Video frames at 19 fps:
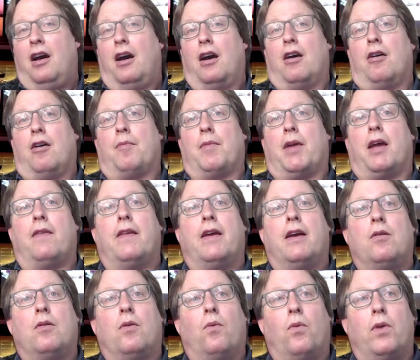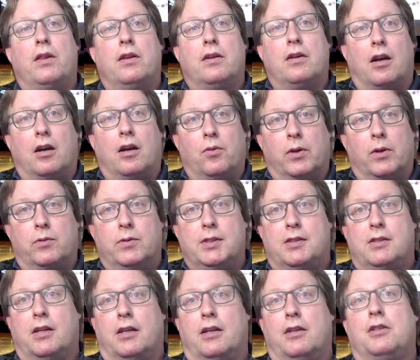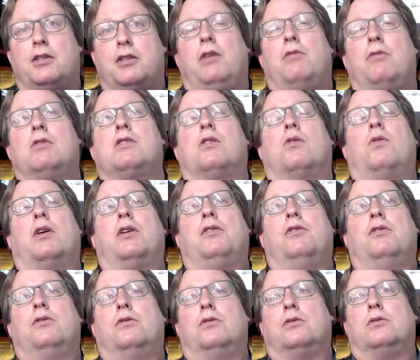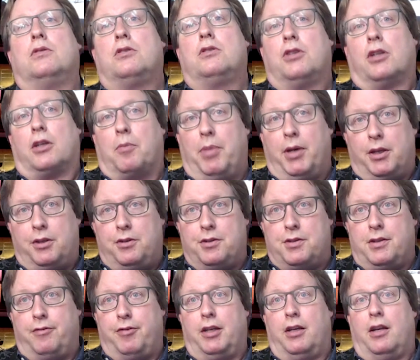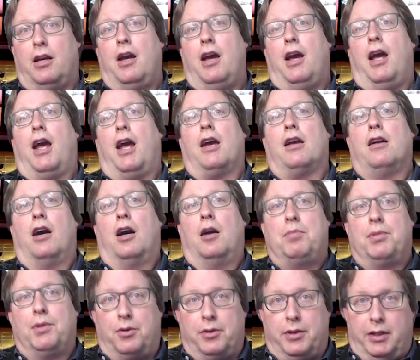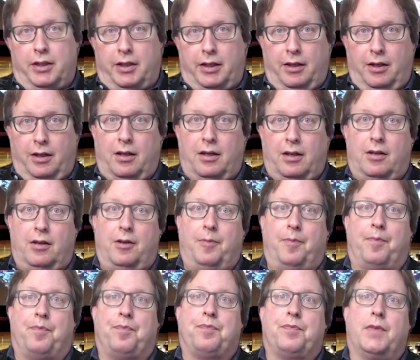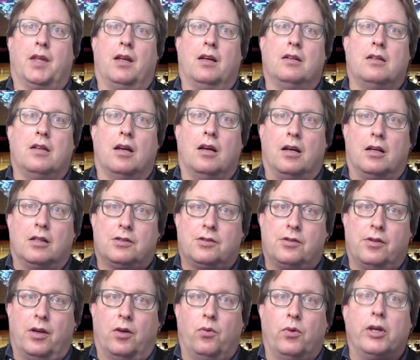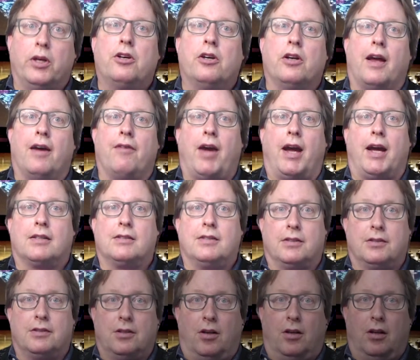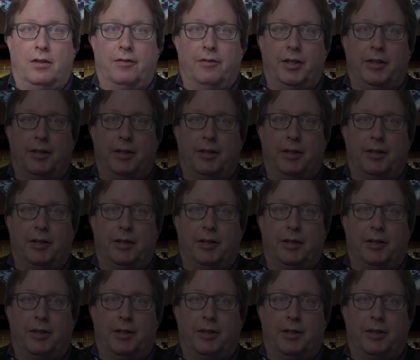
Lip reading: And then when the artwork was done, she was the one who took pictures of it and uploaded it so that we could have access to all of